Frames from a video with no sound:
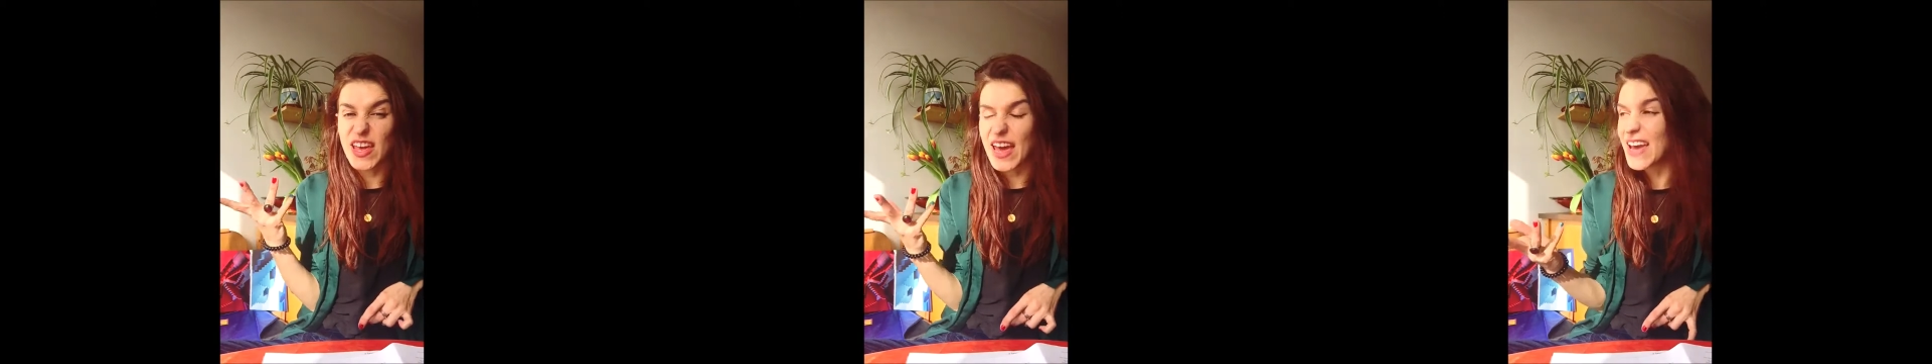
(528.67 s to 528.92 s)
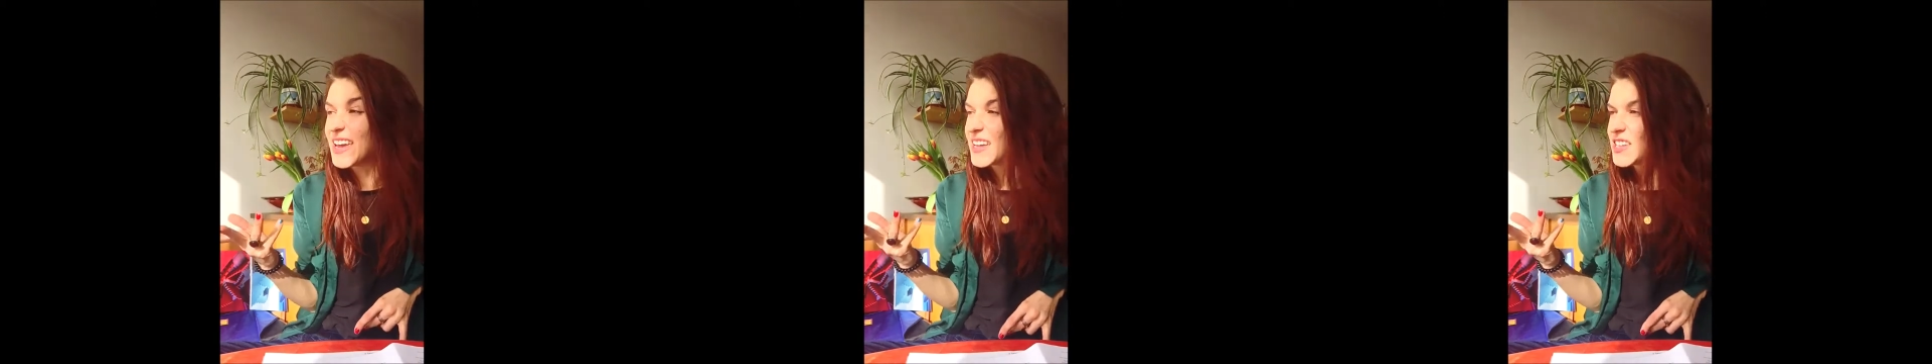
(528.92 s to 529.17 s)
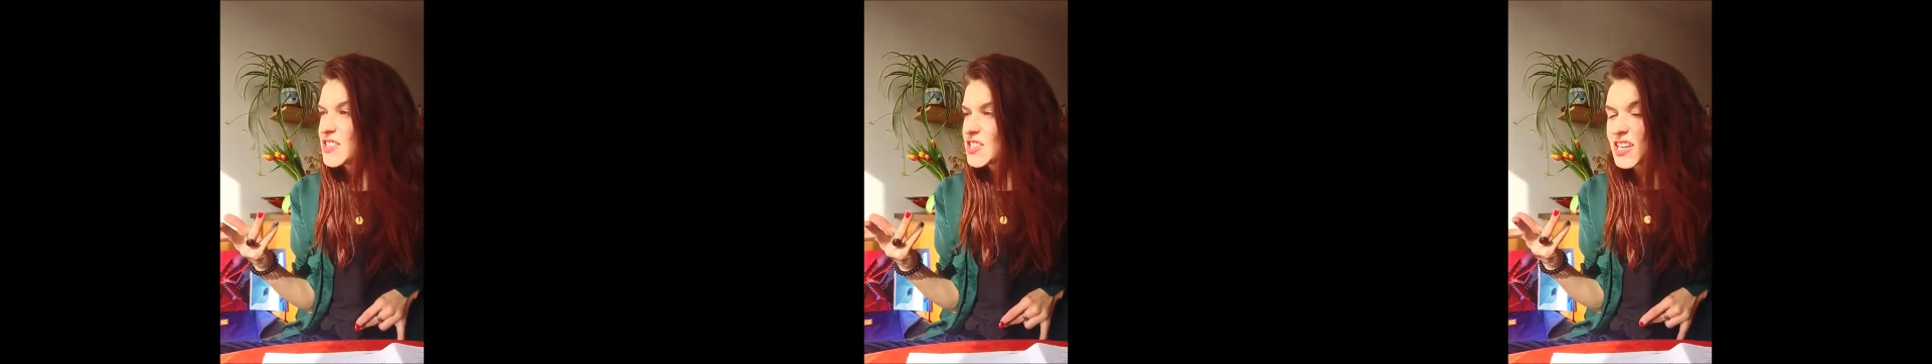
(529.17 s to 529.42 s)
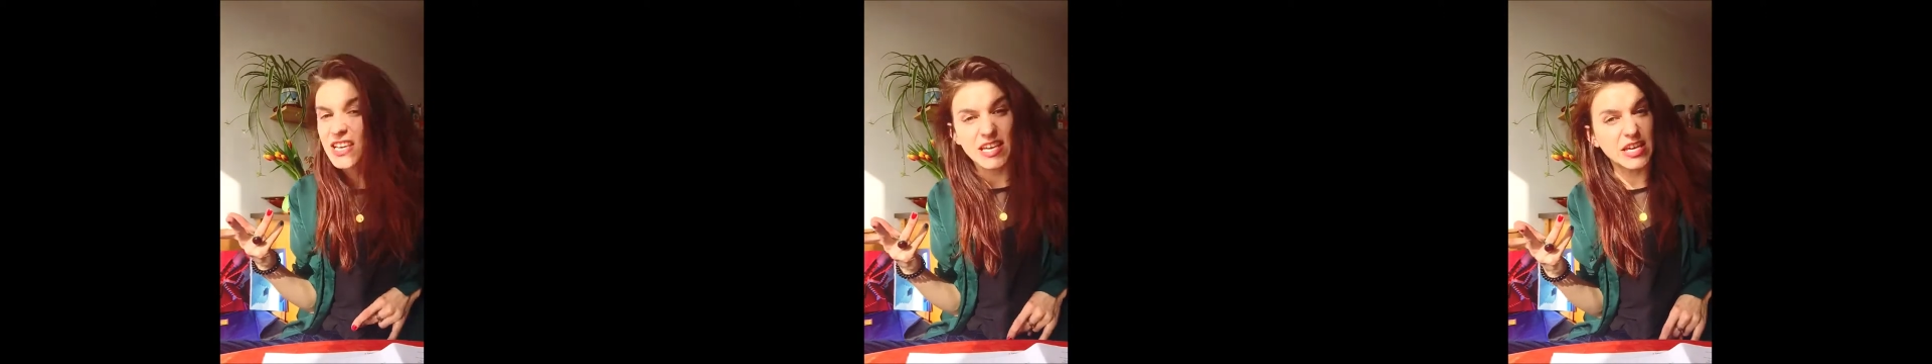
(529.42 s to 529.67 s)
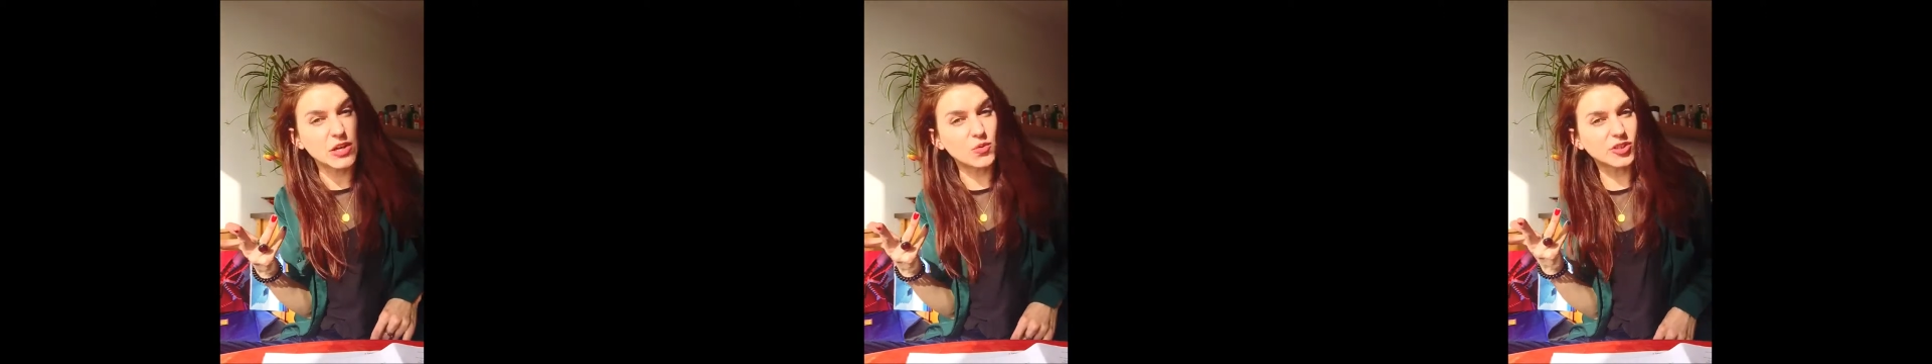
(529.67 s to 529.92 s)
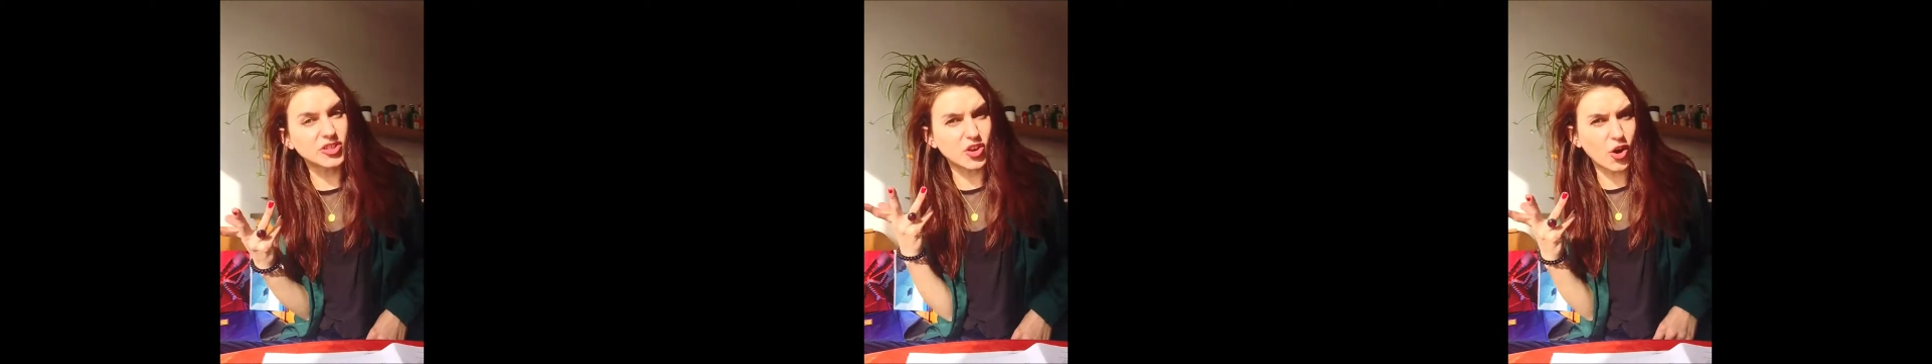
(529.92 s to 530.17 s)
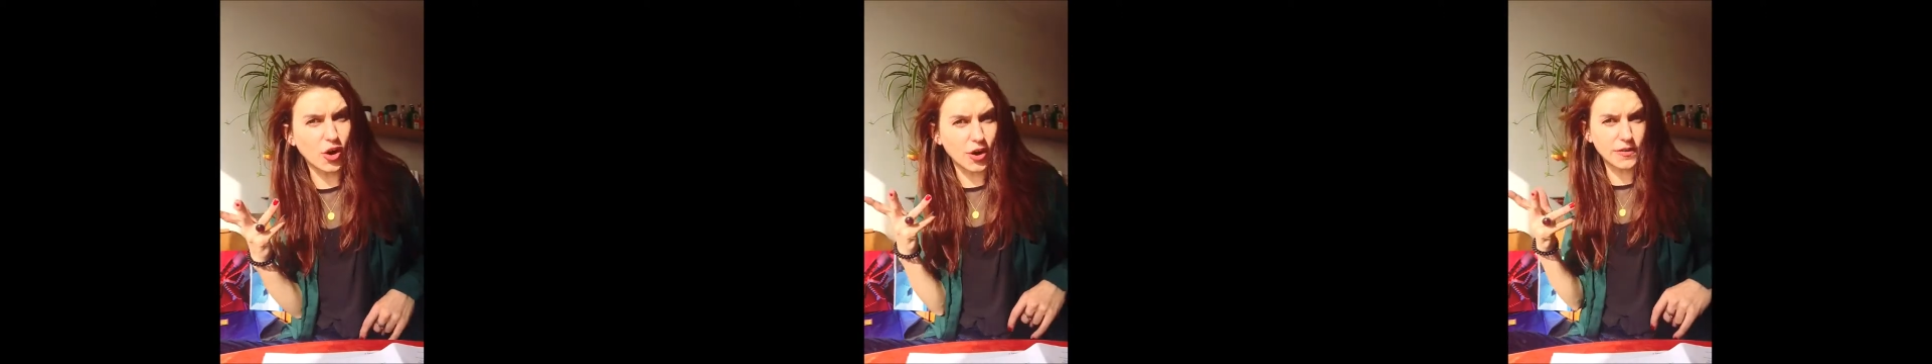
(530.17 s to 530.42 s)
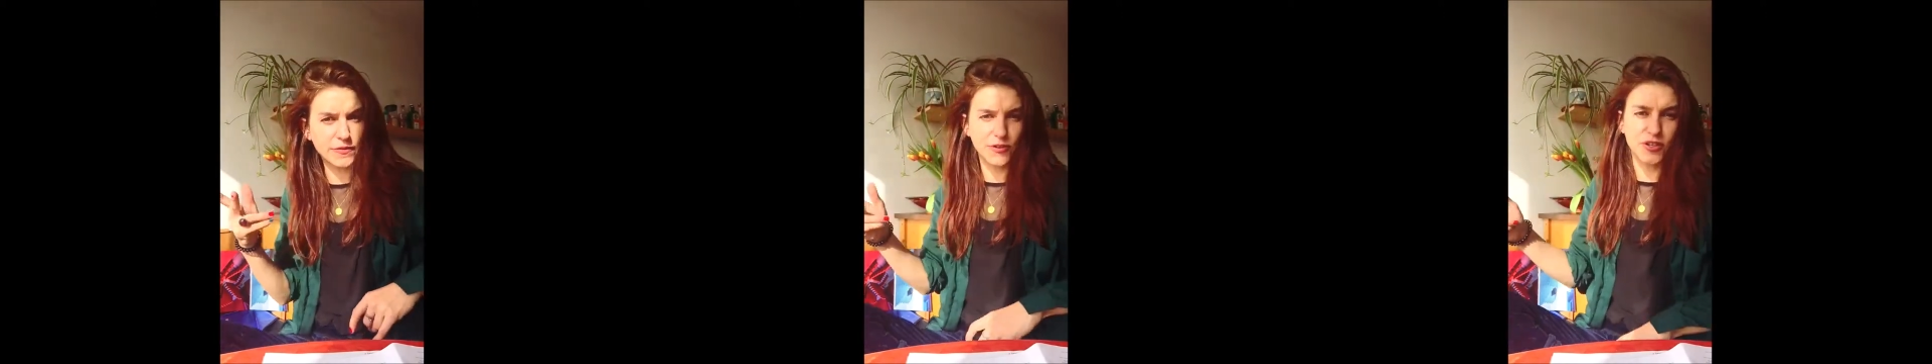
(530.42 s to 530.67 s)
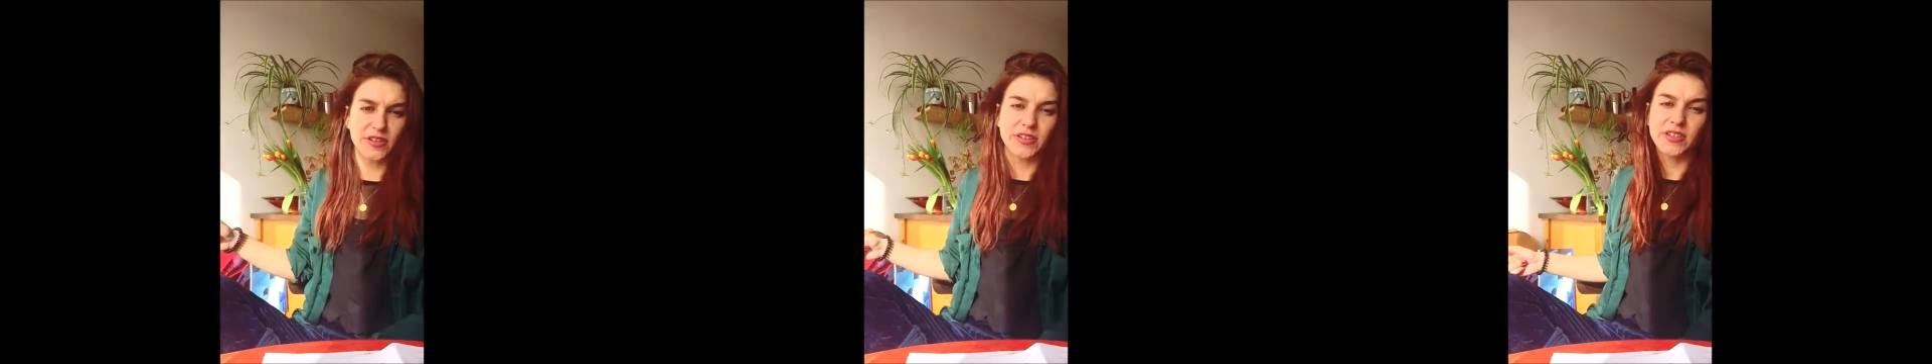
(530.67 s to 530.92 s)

age, he was an orphan.